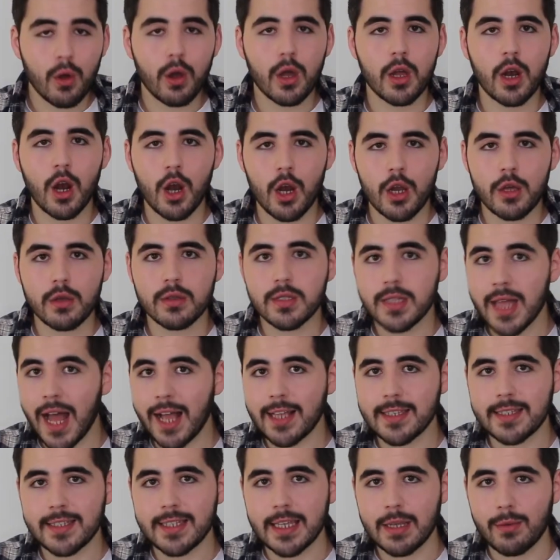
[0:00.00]
going to lose
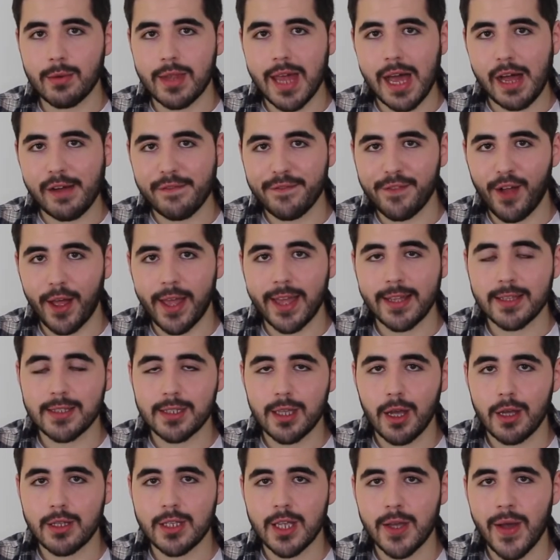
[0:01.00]
that seat without a fight, and
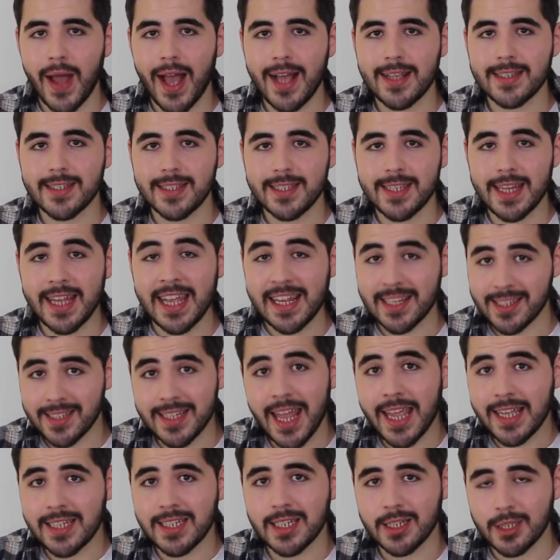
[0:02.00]
Toto has
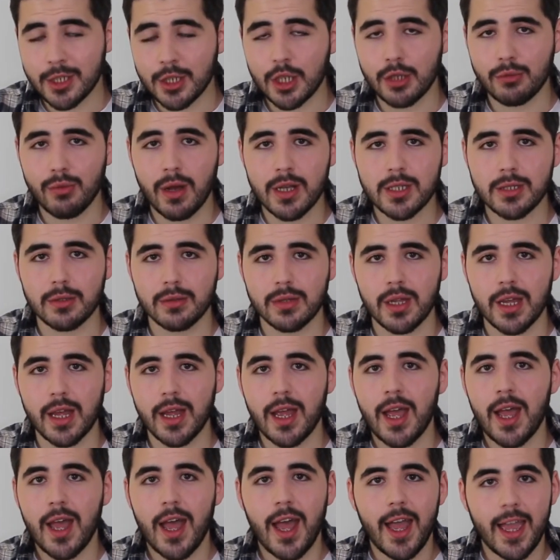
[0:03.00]
stated to Russell
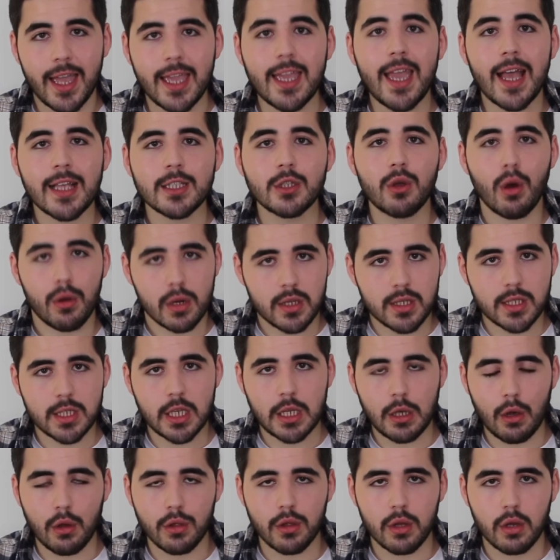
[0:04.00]
that he has got a
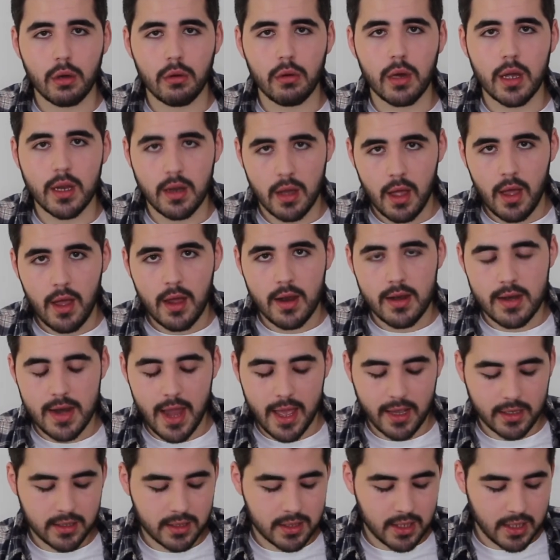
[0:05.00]
seat on the grid
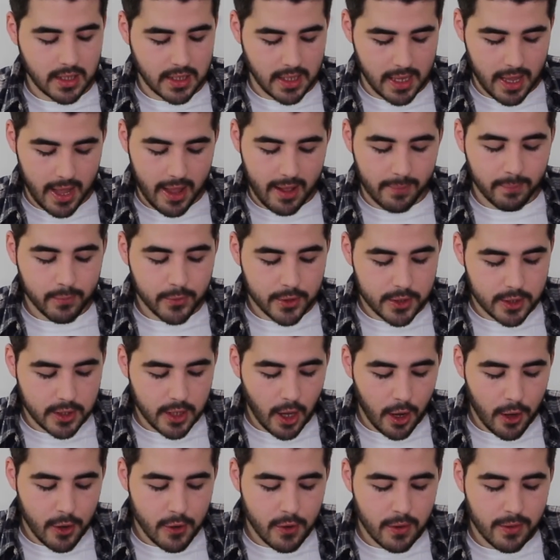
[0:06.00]
next year.
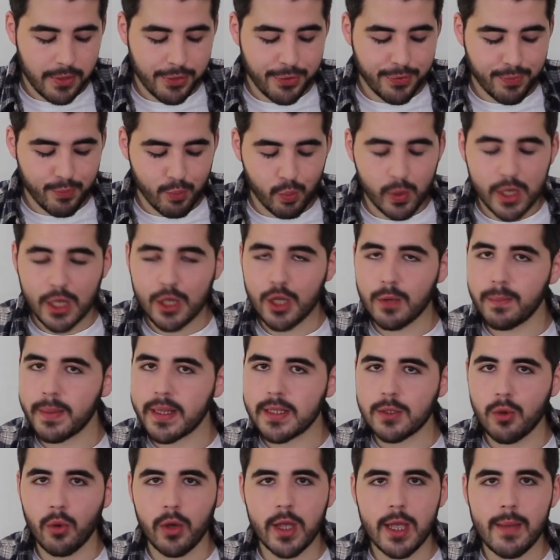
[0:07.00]
So we could
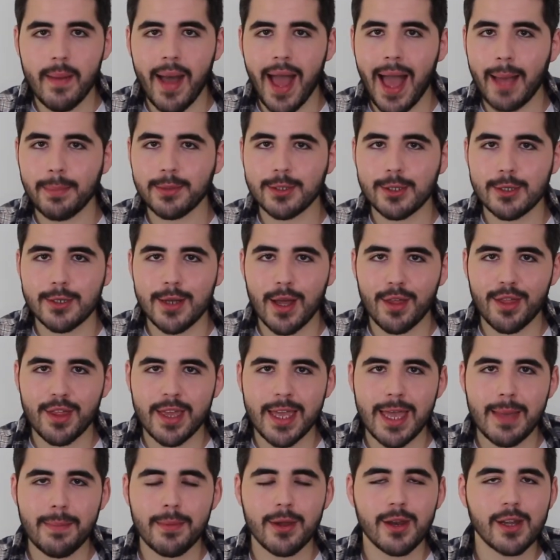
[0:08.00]
be talking about absolute
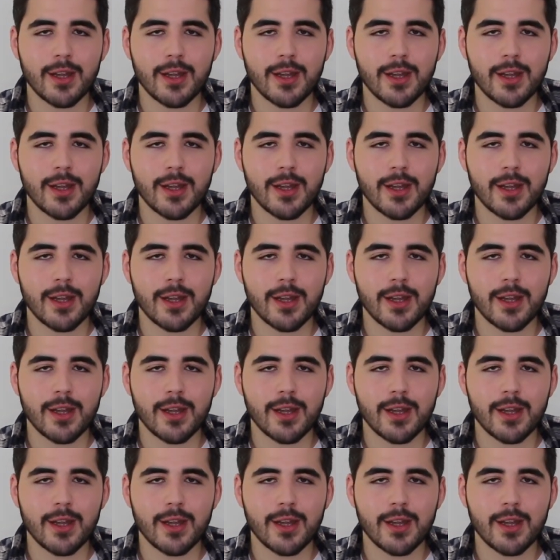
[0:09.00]
nothing here, but